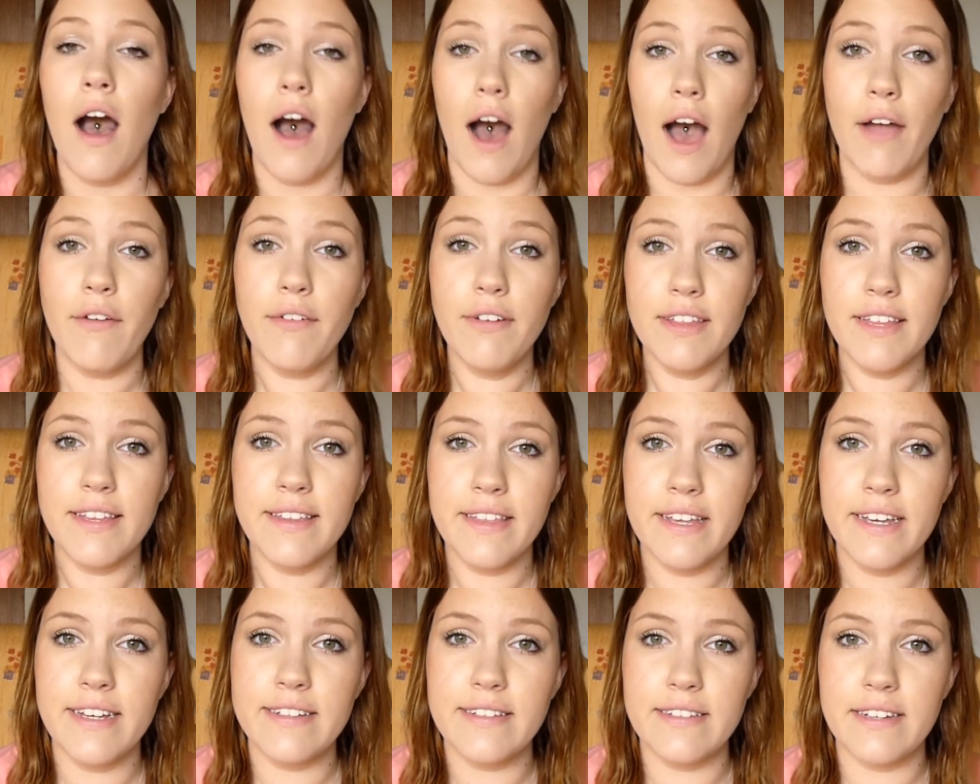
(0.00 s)
I really
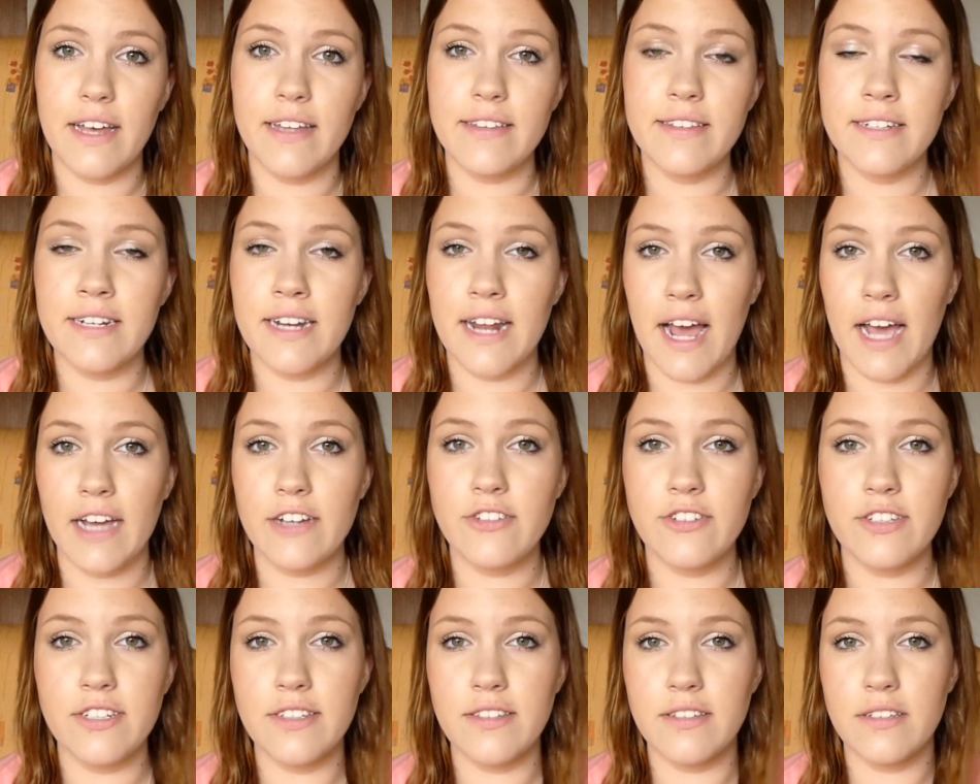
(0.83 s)
think it doesn't. It
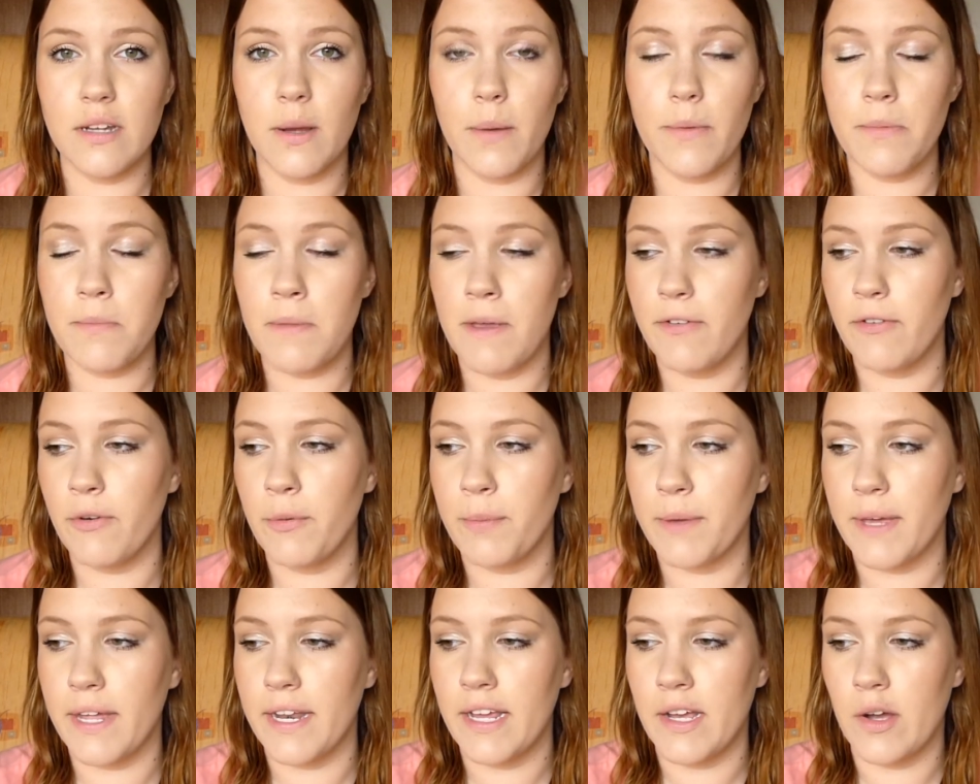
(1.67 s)
actually stops me
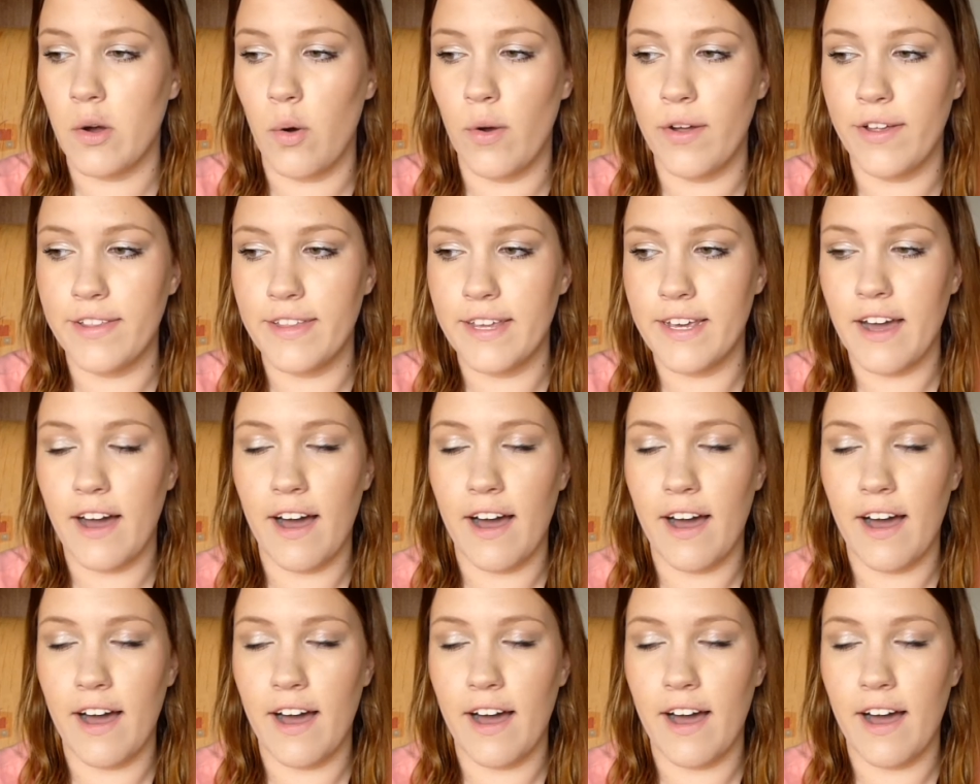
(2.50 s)
from getting oily.